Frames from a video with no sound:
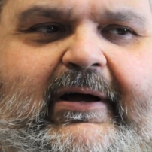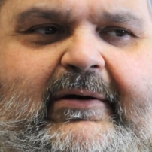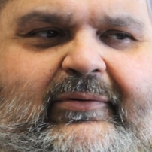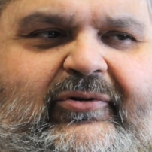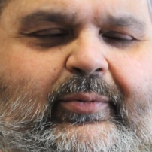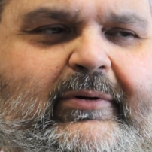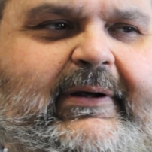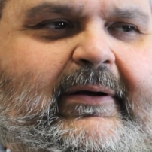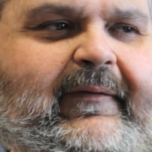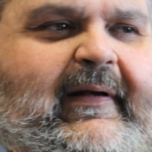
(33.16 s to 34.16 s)
an hour was
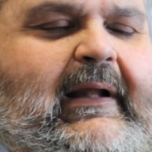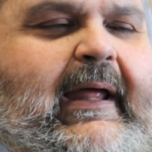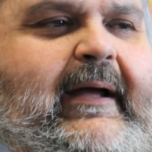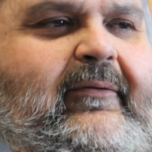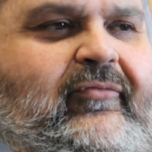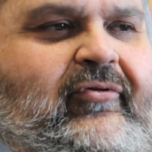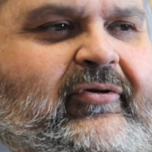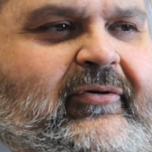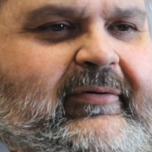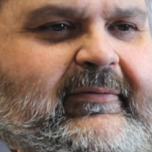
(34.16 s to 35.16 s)
working on the
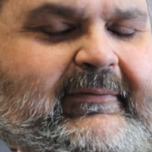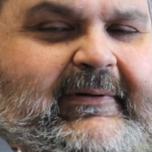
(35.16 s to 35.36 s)
clowns.